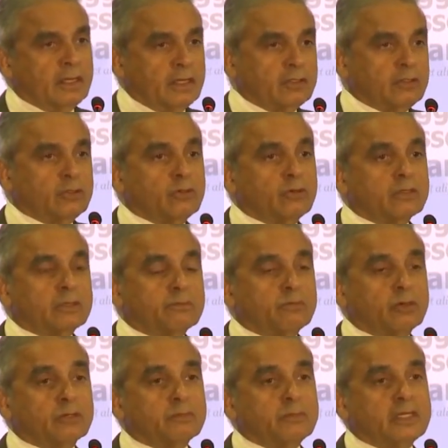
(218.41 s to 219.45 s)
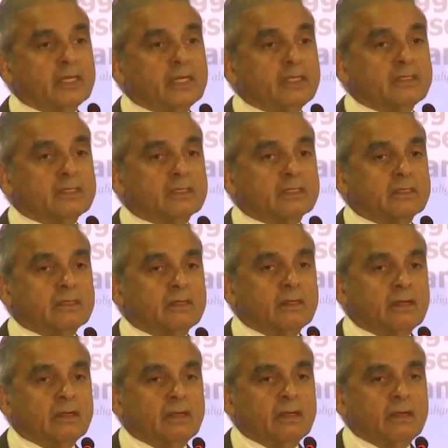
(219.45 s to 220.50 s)
And as you know, the book begins
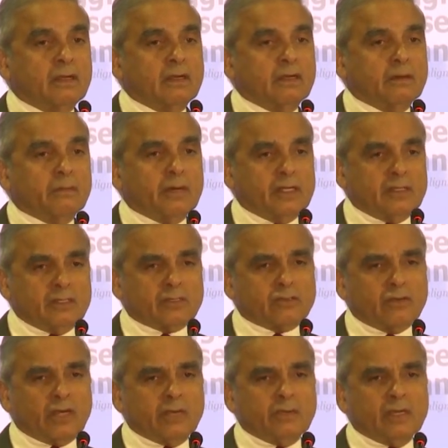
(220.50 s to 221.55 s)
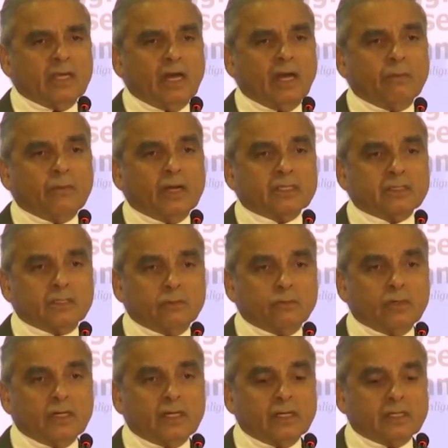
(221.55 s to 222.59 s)
by describing how much the
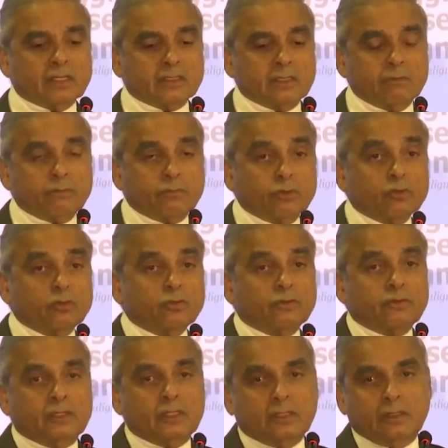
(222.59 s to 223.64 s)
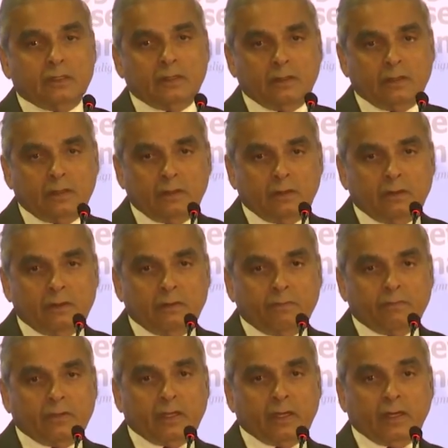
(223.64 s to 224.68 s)
world has improved
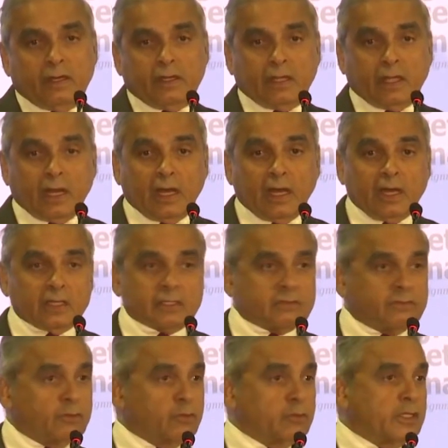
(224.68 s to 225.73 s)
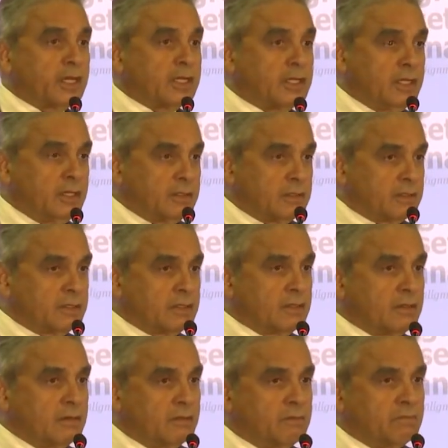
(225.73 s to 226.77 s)
in the last few decades.
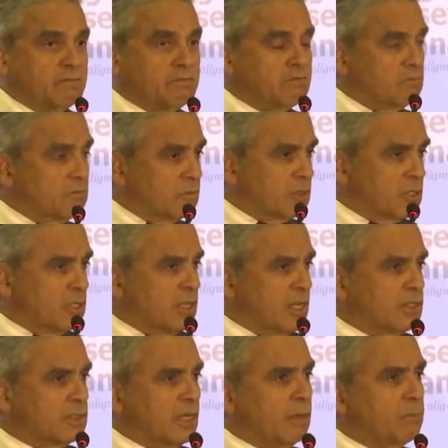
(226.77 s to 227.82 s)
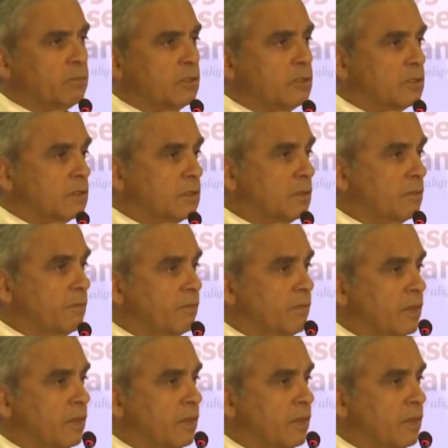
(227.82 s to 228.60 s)
Three examples.